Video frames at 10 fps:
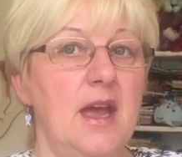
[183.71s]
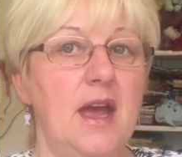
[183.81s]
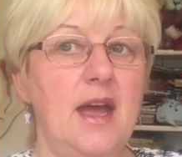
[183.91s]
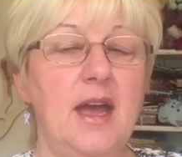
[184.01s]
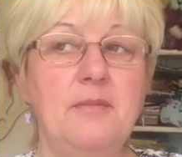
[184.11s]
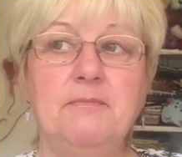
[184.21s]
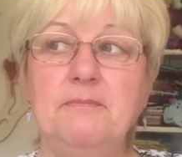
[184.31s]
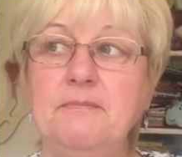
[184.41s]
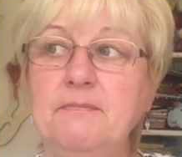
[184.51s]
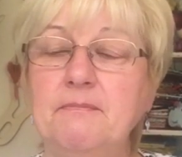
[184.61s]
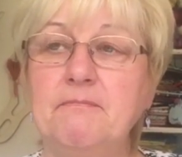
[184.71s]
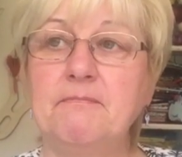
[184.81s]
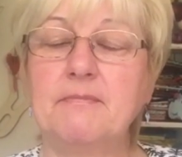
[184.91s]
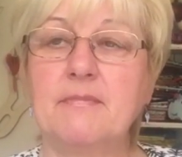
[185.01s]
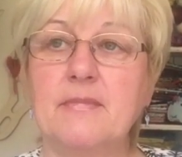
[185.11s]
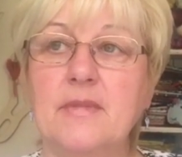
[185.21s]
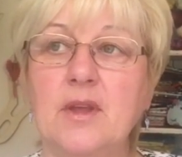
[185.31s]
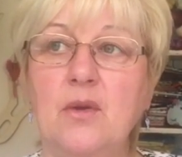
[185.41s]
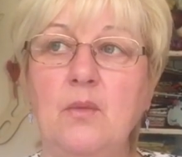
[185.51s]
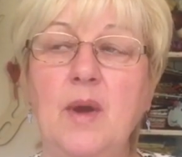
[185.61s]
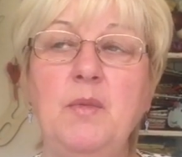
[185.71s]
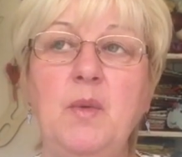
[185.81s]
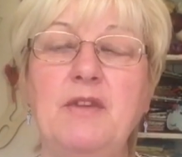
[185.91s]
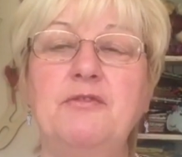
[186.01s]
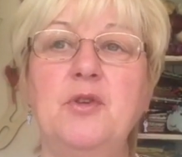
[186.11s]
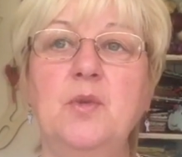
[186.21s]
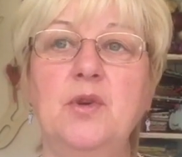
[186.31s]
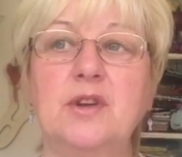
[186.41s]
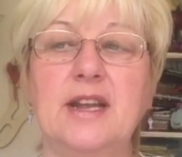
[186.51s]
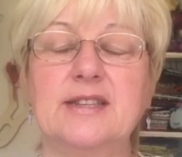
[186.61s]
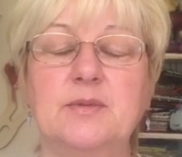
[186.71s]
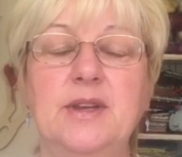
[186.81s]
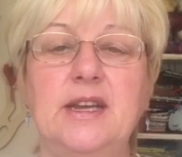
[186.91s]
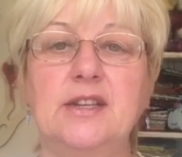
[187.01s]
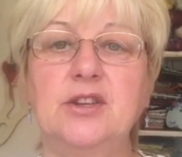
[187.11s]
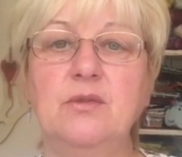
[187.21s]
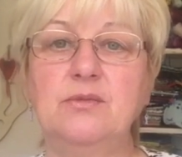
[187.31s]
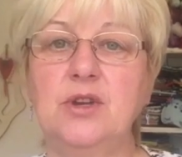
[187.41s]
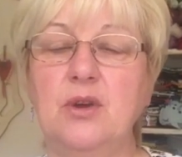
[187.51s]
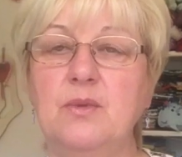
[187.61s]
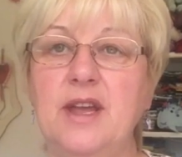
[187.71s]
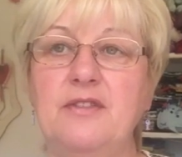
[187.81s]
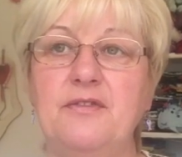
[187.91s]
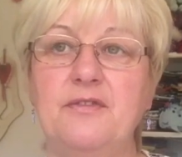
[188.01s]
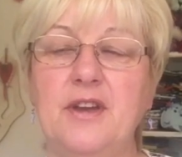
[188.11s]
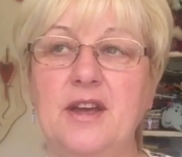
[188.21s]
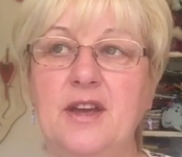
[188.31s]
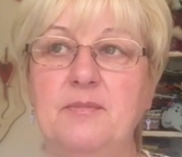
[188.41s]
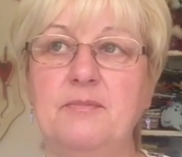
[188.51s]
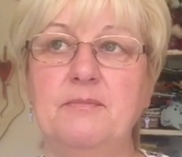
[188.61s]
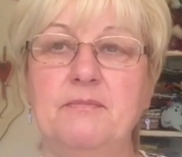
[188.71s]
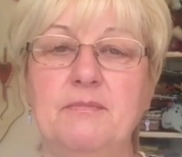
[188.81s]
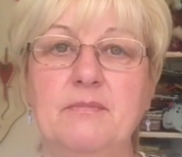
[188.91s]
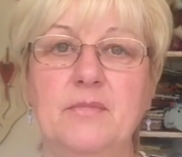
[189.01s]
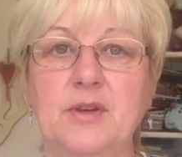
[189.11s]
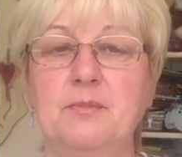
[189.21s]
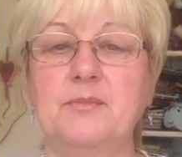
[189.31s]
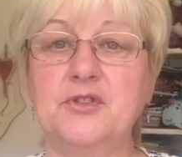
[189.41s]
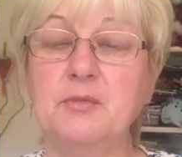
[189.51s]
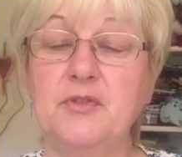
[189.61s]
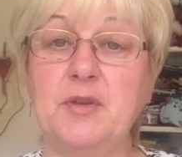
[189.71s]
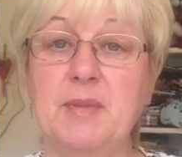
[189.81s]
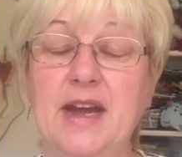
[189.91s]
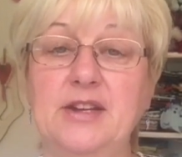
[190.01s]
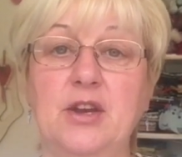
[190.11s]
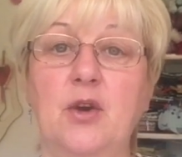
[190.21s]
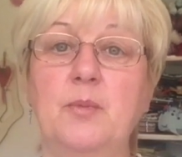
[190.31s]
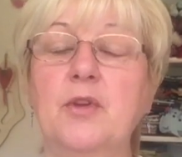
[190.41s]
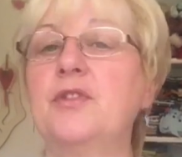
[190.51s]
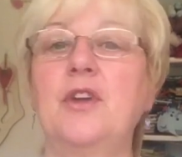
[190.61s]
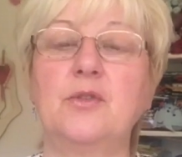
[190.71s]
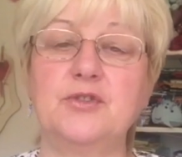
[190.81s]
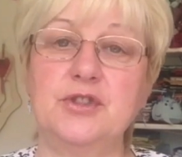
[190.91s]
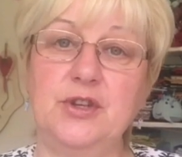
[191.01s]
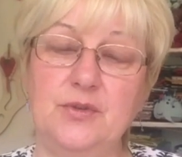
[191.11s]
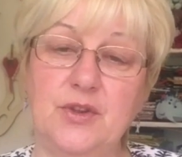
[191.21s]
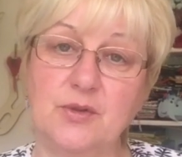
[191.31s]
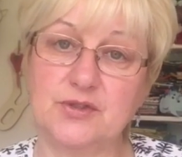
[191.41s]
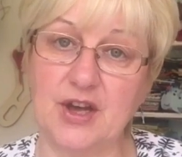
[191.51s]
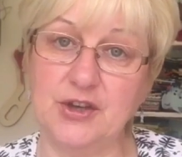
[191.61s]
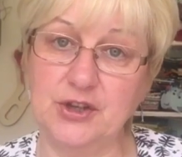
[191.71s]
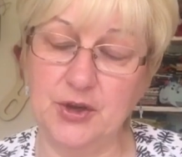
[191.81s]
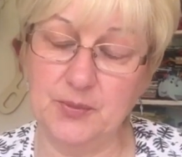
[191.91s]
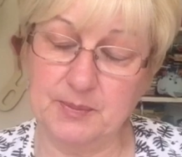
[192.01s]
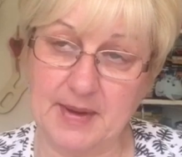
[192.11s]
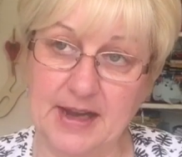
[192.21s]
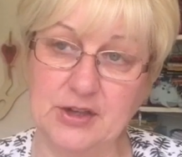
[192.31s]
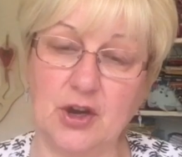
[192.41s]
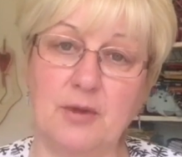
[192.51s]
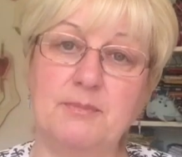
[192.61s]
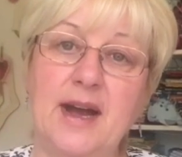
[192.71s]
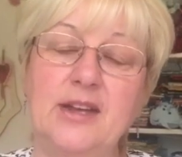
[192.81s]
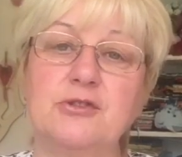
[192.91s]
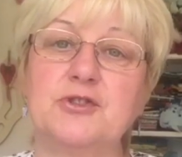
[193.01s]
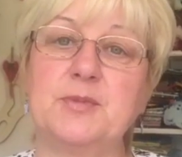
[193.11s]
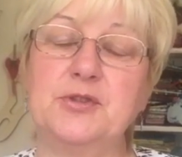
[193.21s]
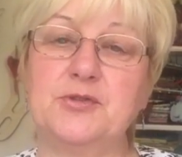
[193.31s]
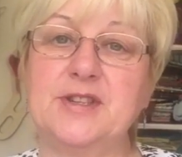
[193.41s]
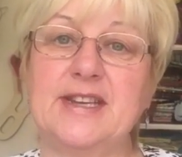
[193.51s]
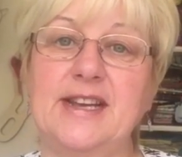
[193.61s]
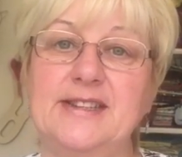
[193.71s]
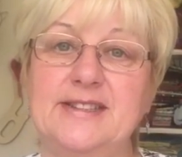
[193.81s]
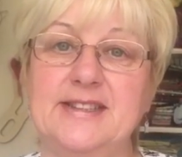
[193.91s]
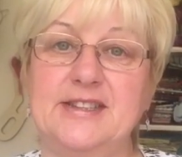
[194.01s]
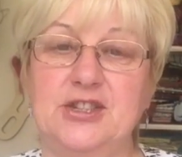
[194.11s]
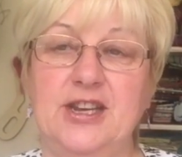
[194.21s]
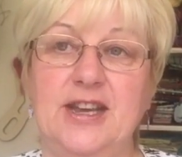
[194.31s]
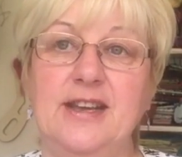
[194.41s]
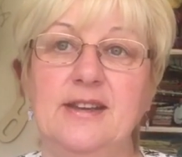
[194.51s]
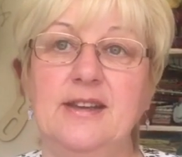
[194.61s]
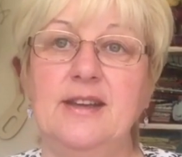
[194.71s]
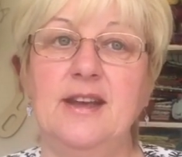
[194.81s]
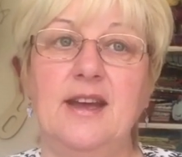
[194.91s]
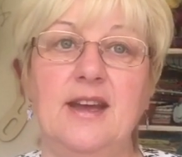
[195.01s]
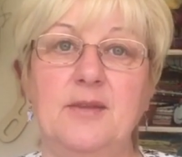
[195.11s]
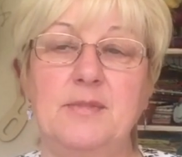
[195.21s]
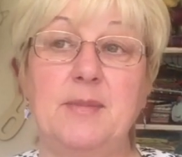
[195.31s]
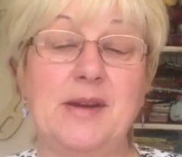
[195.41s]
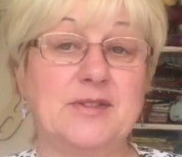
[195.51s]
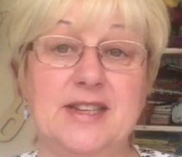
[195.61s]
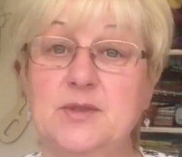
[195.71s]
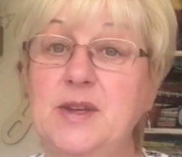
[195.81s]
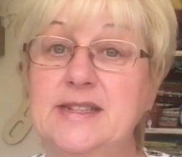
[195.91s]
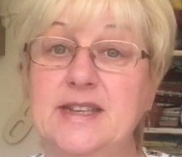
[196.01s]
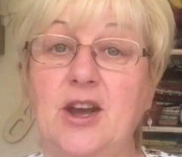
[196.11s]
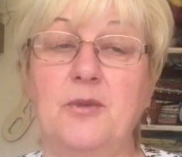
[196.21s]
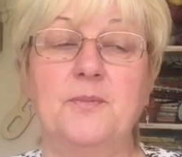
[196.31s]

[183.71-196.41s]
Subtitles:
When we went for a walk last week, I don't know if, well, some of you might know, but those that are new might not. My husband retired this year, about 6 weeks ago.